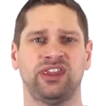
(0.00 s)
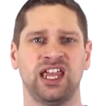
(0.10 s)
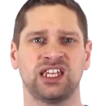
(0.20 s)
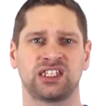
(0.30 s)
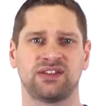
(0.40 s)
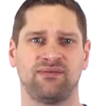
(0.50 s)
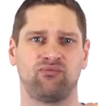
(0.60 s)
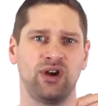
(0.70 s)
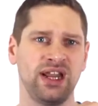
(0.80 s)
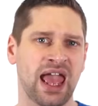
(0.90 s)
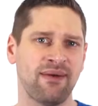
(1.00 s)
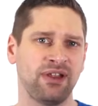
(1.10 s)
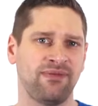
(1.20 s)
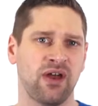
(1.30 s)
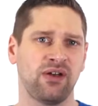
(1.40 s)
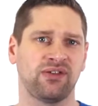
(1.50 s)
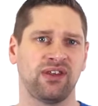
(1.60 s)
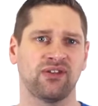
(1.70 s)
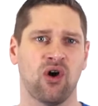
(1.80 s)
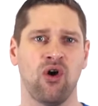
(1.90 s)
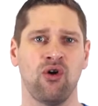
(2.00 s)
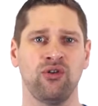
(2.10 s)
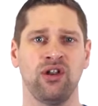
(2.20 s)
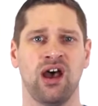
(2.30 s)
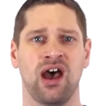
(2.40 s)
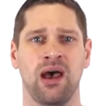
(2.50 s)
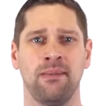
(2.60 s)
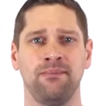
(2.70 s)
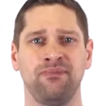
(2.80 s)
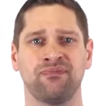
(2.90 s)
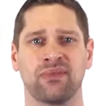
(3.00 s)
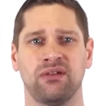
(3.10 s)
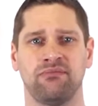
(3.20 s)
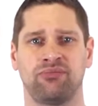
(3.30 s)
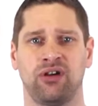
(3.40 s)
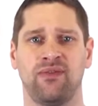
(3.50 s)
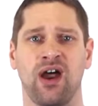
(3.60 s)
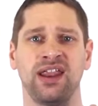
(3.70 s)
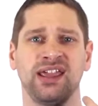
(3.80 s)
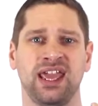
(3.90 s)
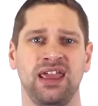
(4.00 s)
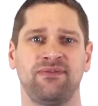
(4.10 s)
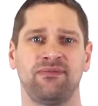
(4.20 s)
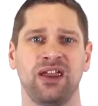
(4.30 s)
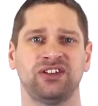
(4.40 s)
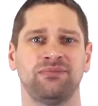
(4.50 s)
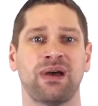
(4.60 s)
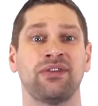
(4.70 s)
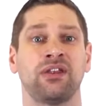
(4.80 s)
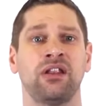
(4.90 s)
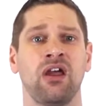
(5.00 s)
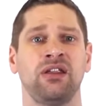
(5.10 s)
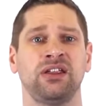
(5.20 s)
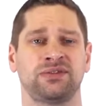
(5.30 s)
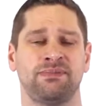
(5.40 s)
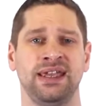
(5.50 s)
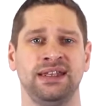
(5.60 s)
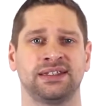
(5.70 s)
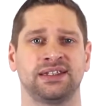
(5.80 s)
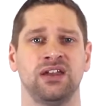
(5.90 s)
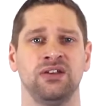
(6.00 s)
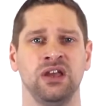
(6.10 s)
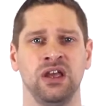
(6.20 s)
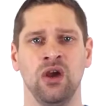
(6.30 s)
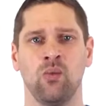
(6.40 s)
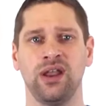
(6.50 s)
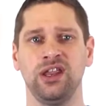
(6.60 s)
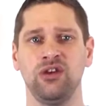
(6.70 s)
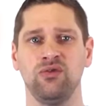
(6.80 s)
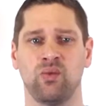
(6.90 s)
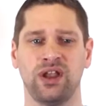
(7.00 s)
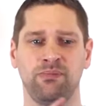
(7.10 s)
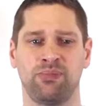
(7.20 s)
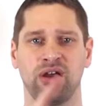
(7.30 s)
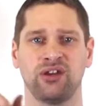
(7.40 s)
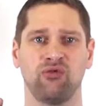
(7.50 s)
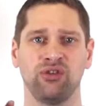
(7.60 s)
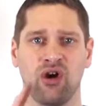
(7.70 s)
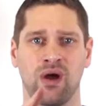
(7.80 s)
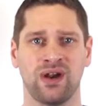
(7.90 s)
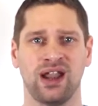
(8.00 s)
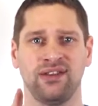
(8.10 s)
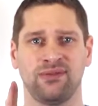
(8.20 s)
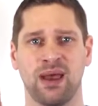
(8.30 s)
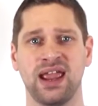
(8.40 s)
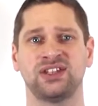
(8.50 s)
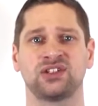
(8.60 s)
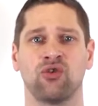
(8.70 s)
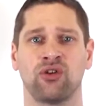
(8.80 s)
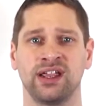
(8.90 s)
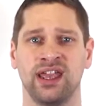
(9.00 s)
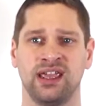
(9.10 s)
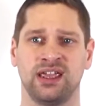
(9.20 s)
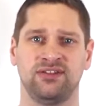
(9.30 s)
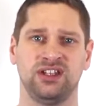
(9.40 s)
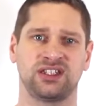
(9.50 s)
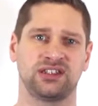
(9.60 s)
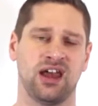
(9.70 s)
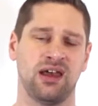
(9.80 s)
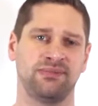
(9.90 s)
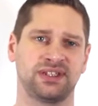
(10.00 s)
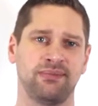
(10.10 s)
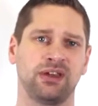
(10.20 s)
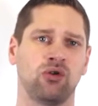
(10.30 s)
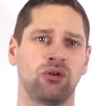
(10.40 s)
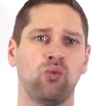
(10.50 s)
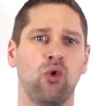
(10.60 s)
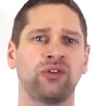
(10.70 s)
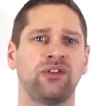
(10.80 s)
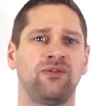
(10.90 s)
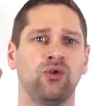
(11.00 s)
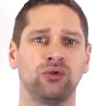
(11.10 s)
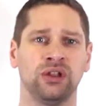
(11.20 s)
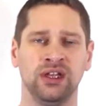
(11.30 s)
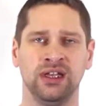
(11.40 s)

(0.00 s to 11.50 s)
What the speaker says: This really heavily focuses on providing key information about the loading speed. So when you plug your URL into page scoring, it gives you something called a waterfall.